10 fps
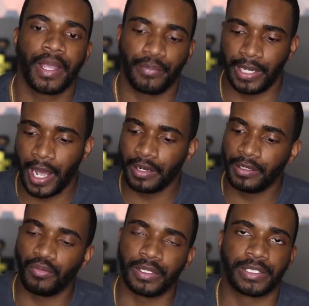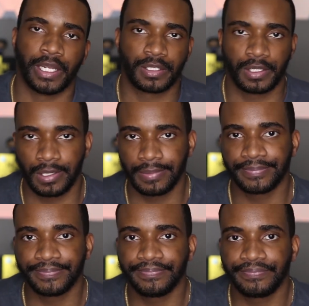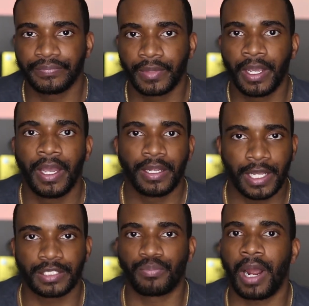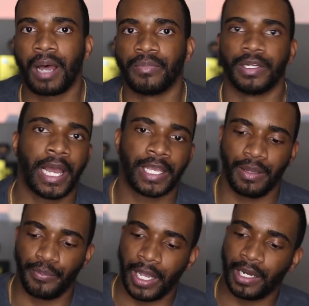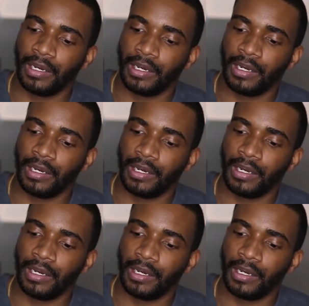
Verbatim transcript: but now you're doing 60. That's a problem. You're not getting paid